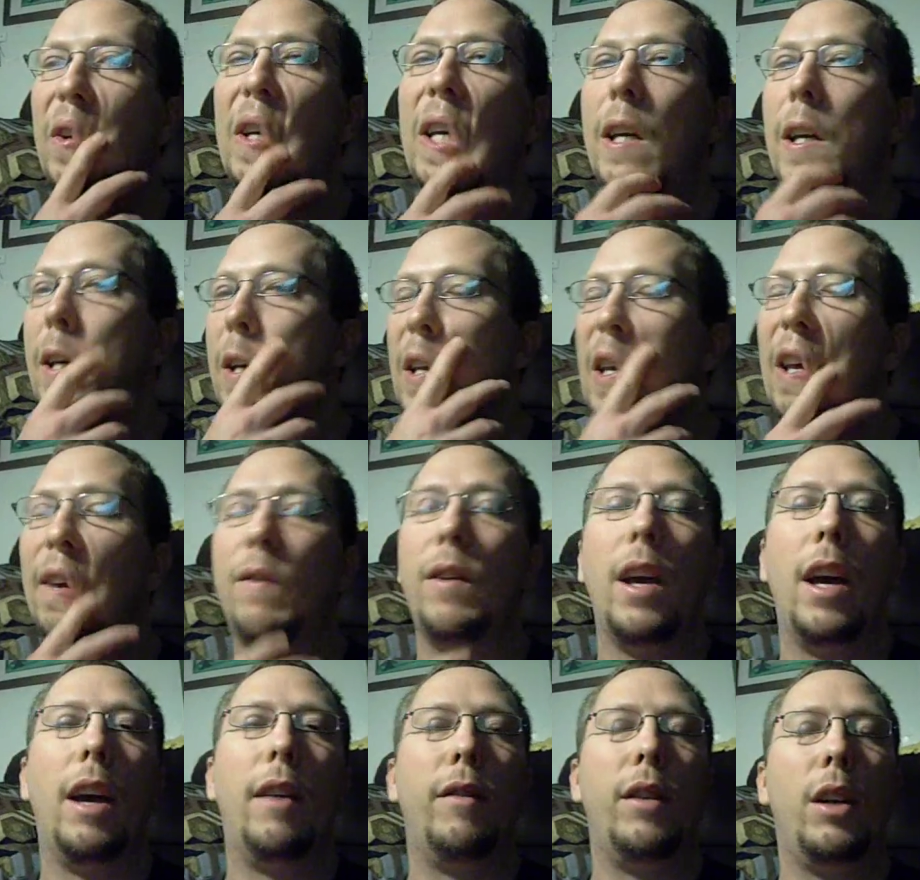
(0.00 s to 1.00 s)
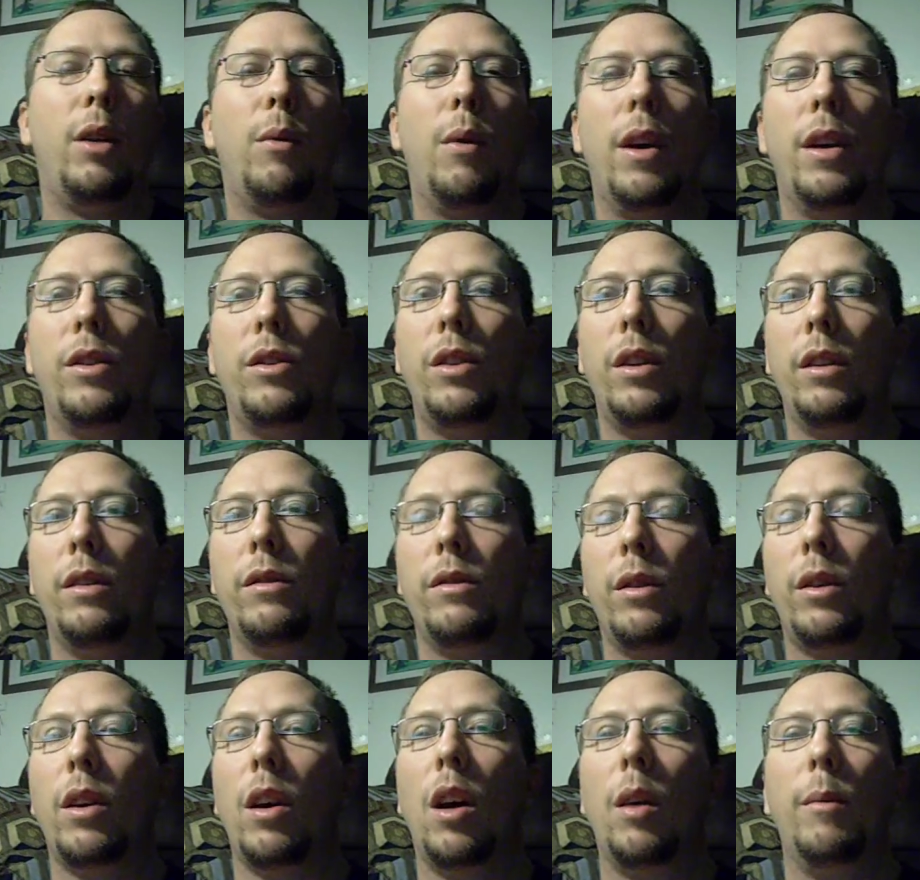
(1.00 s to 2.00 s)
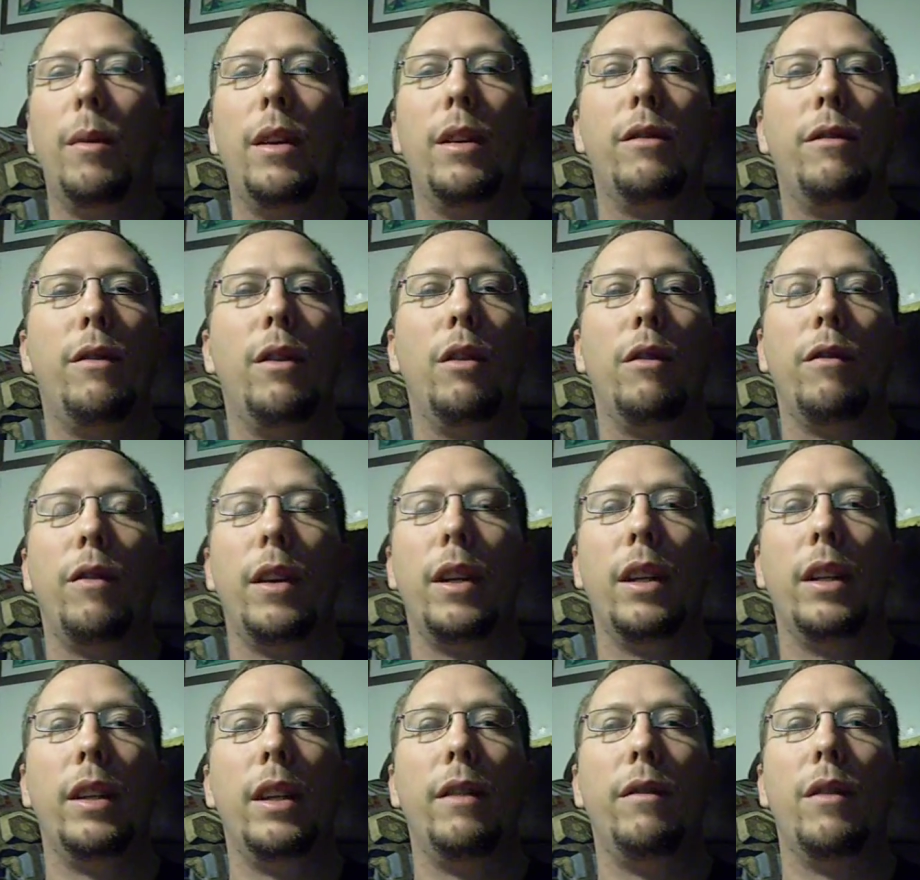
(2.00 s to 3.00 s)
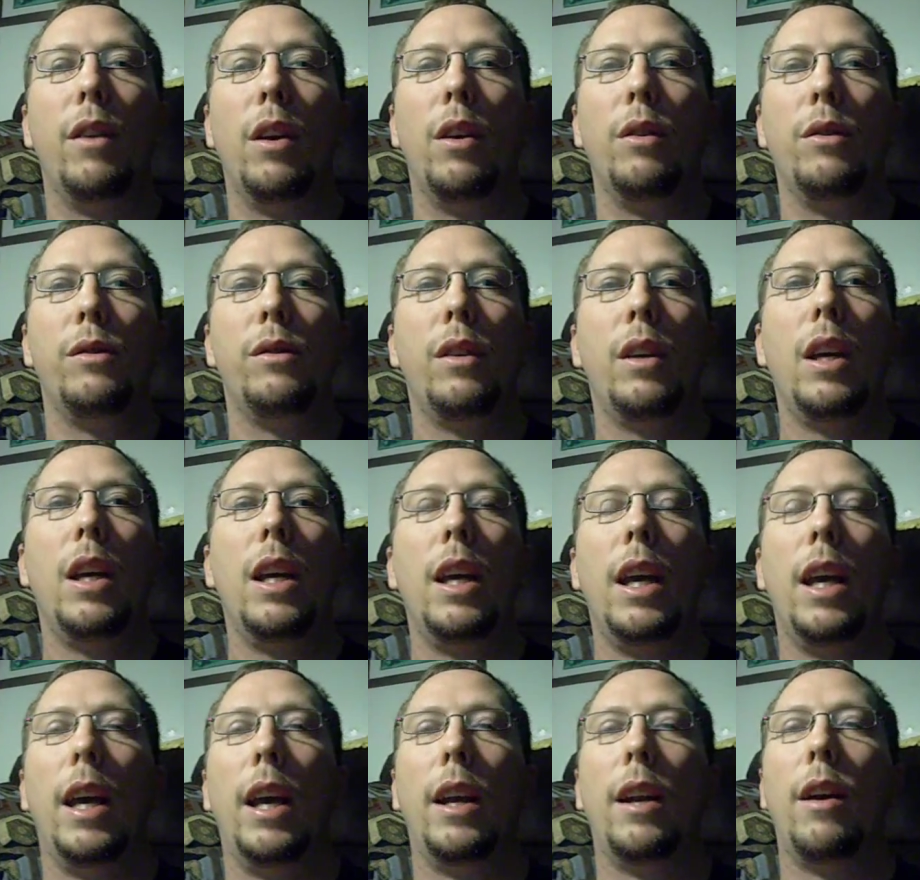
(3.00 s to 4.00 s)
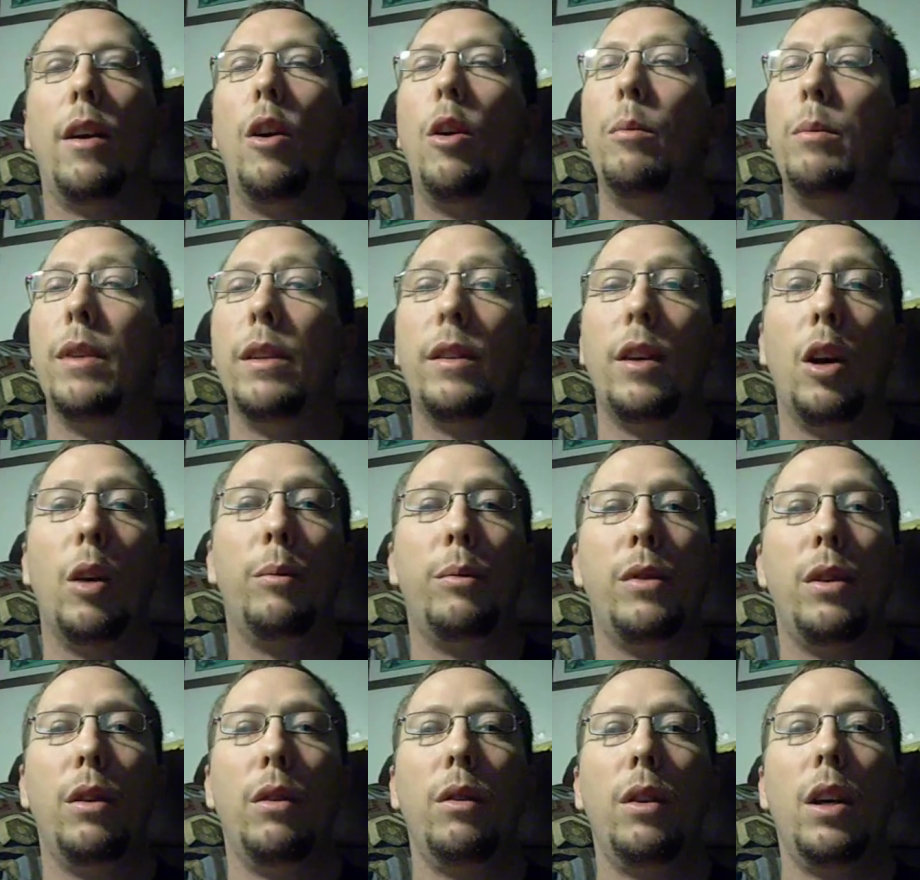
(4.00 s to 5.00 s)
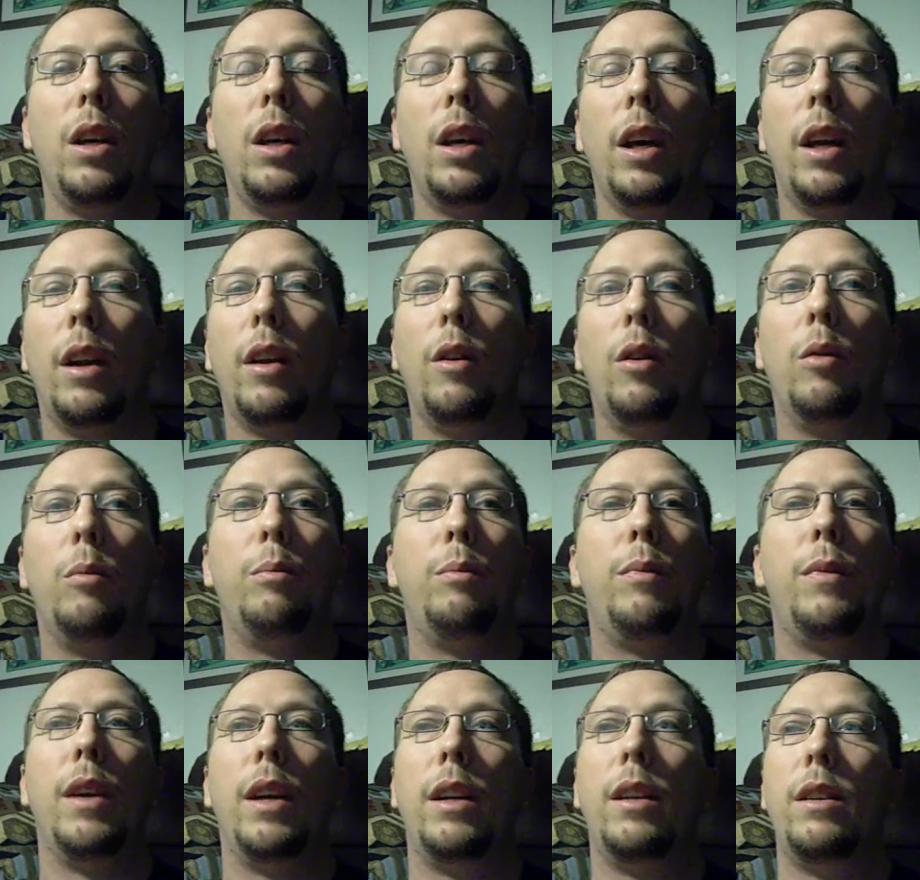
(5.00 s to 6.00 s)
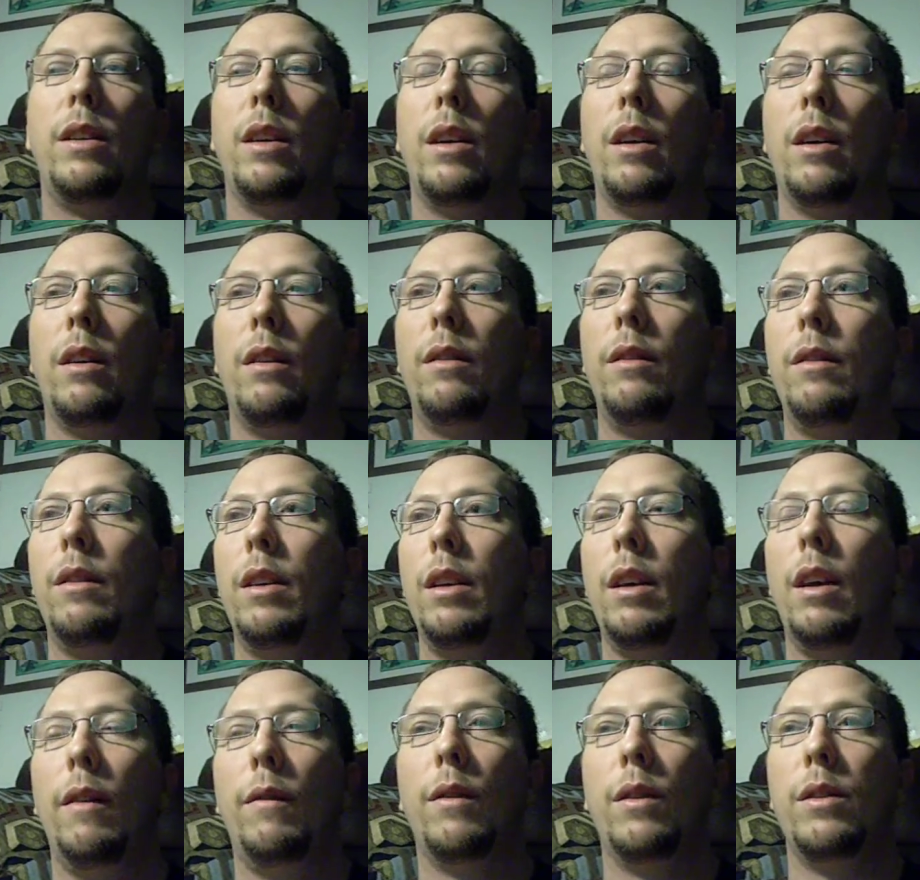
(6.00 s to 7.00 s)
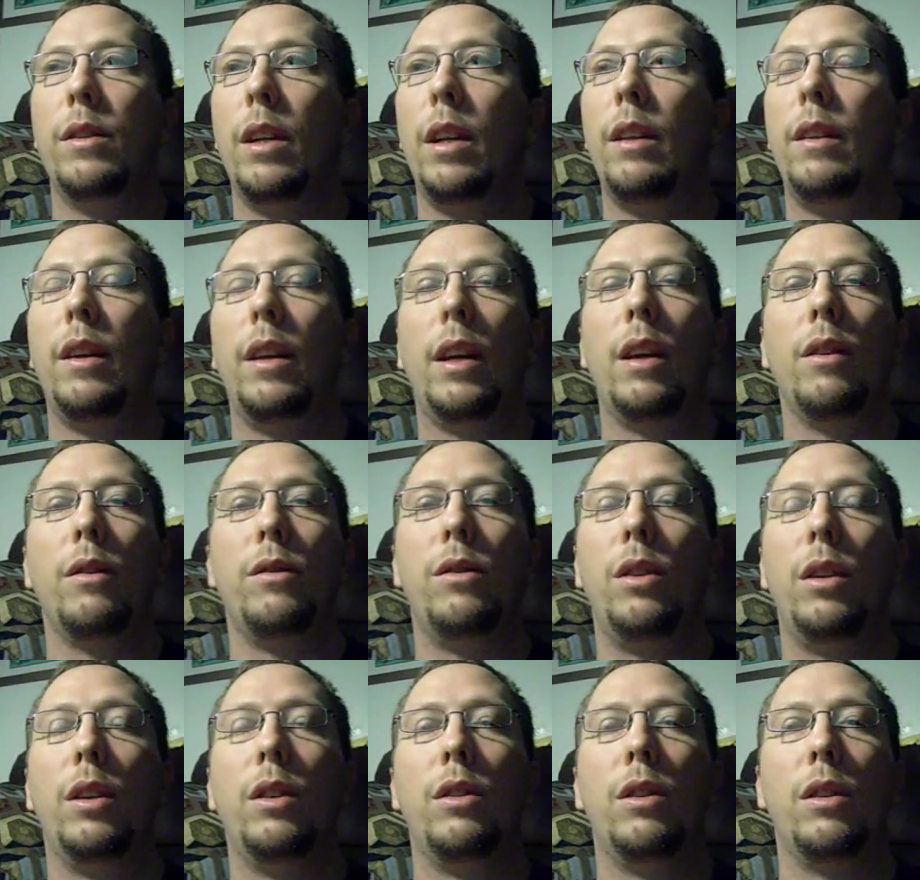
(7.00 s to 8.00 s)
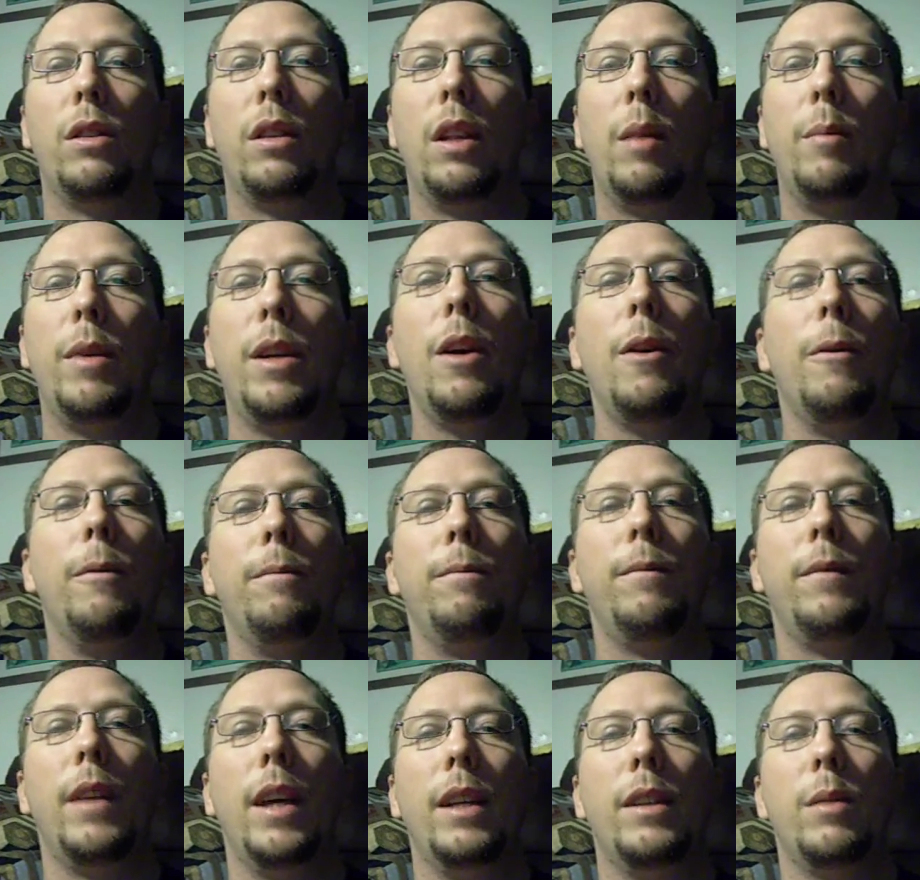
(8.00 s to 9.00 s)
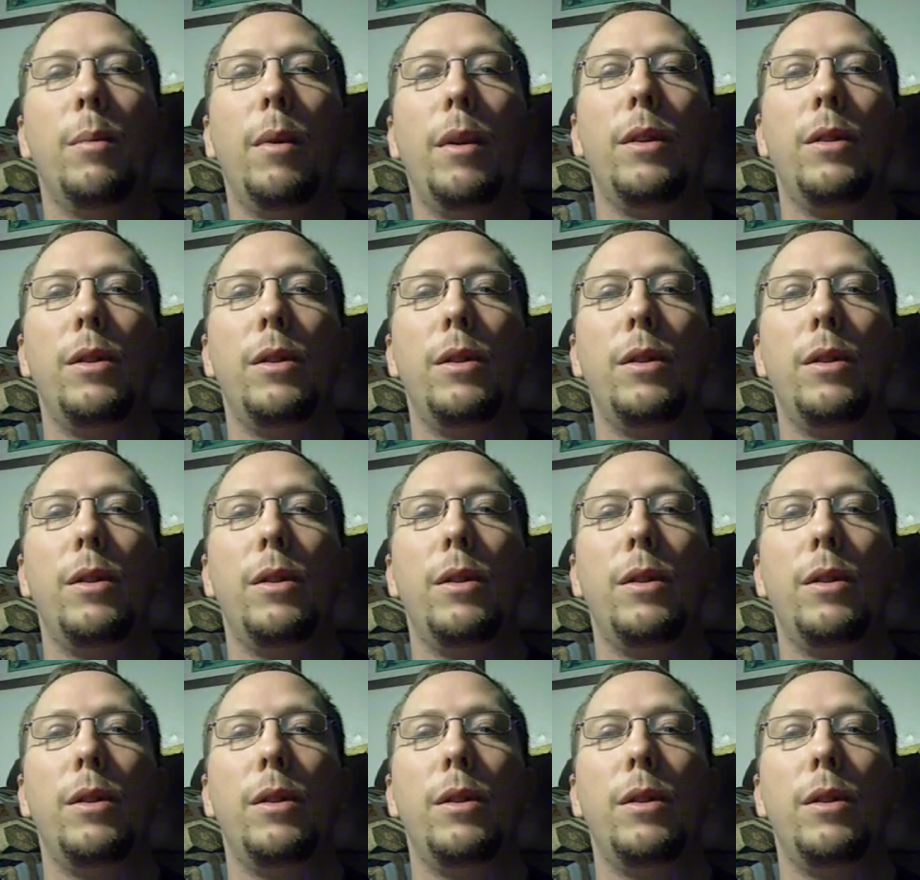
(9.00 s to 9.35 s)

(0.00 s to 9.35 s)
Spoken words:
If you have any questions or comments, feel free to leave those, and I hope this helps you, and I hope that if there's anything else, you can just let me know. Thanks a bunch.